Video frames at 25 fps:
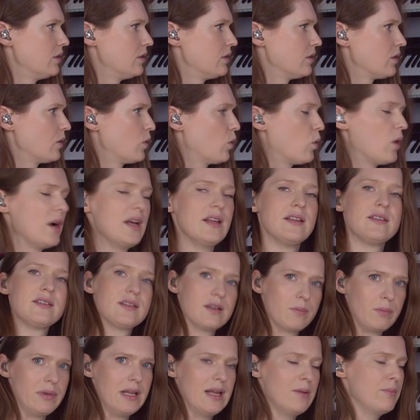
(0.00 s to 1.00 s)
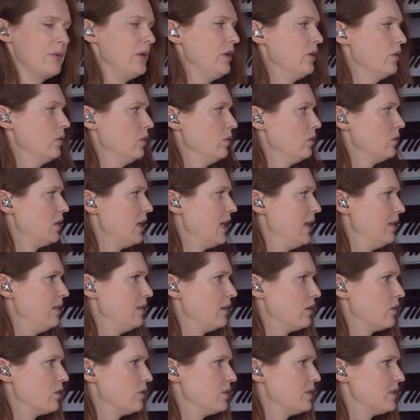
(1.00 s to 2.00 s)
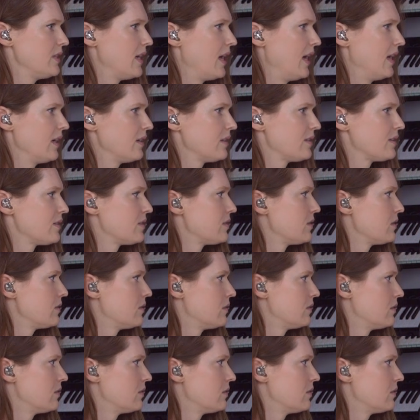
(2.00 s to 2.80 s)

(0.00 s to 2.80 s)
quite subliminal in the context.